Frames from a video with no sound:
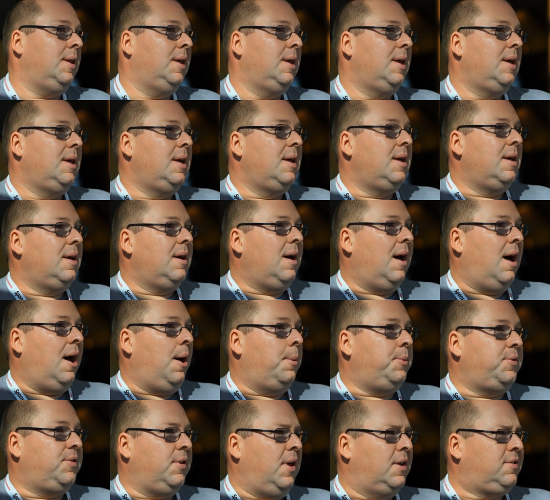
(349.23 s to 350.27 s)
Mm-hmm.
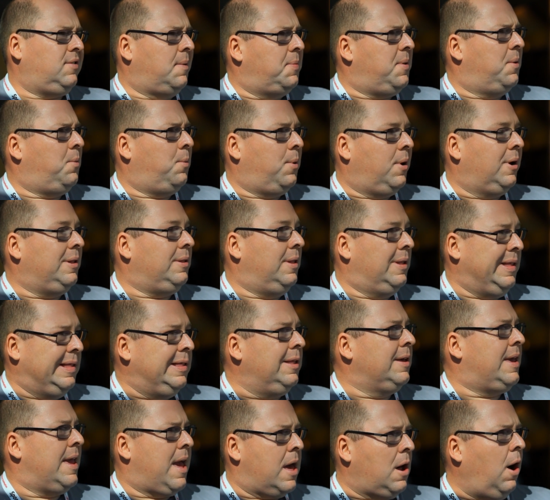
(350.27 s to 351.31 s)
Um, so that's something we're
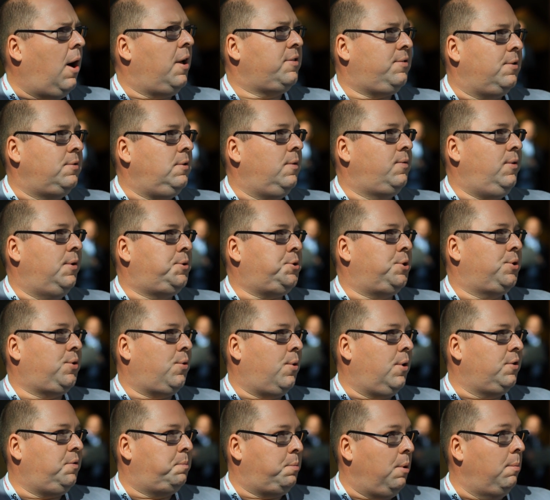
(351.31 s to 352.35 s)
looking at also in the future
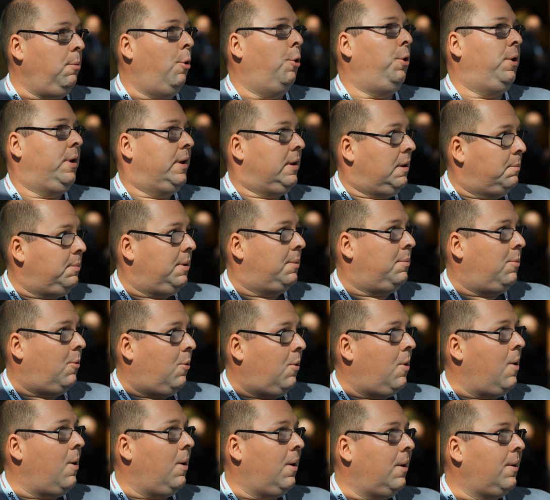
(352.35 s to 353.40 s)
towards promoting it a bit
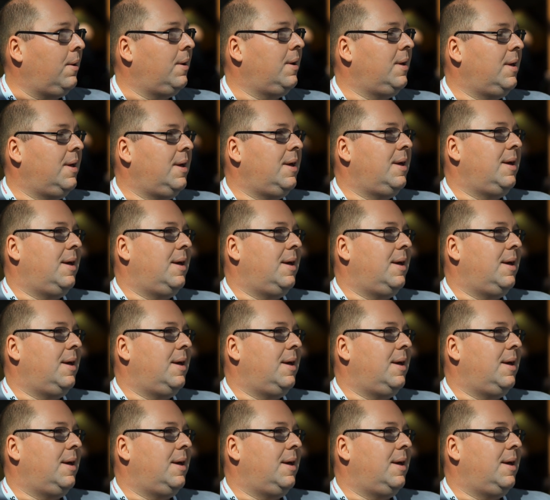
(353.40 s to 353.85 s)
more, right,